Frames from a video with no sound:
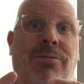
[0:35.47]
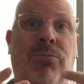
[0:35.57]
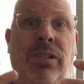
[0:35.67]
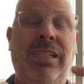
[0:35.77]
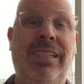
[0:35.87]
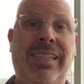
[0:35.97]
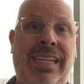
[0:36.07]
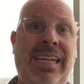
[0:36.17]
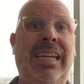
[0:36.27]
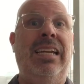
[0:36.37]
really
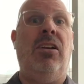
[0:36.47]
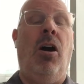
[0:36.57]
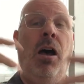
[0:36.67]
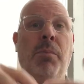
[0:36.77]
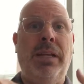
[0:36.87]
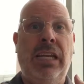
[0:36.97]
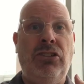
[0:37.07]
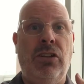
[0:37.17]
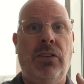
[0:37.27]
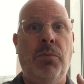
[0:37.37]
the
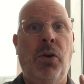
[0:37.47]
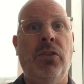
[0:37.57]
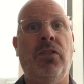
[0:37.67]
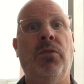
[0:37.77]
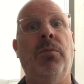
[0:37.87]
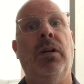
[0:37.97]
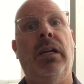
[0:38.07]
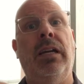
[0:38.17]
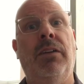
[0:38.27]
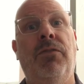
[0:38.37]
combination of the both of them,
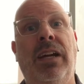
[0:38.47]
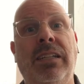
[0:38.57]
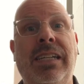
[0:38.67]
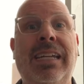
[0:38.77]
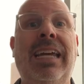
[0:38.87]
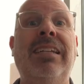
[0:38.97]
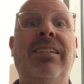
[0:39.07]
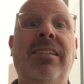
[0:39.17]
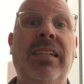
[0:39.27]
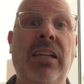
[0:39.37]
affecting a
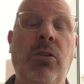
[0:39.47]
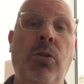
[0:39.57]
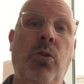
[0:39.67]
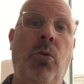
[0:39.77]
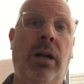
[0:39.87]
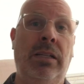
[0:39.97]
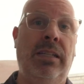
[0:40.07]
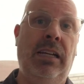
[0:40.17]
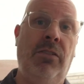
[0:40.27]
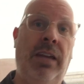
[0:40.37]
single
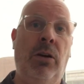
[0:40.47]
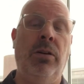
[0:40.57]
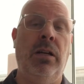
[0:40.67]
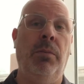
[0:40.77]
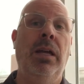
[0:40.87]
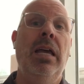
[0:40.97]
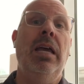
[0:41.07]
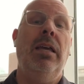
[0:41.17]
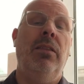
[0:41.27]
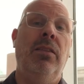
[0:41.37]
quantitative outcome.
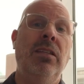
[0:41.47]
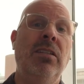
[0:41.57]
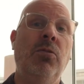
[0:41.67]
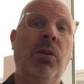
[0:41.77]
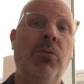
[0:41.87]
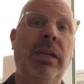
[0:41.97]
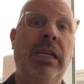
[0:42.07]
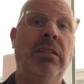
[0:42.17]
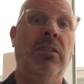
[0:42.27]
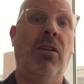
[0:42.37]
This is where we
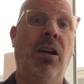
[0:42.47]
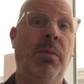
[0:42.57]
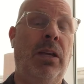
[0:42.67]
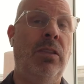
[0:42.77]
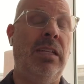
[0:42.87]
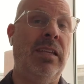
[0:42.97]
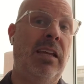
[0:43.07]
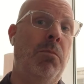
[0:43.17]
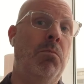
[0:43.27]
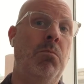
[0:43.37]
get to talk about things
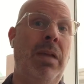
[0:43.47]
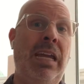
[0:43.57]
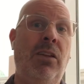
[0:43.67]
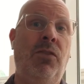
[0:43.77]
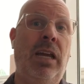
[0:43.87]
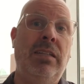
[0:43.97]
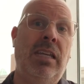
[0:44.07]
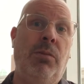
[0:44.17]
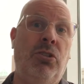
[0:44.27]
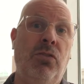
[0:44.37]
like main effects,
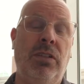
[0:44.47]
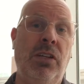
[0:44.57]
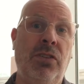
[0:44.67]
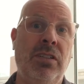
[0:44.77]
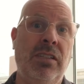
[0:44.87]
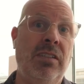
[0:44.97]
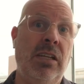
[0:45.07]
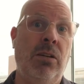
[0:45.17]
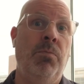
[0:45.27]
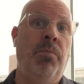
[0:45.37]
how much of a difference is
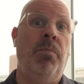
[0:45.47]
there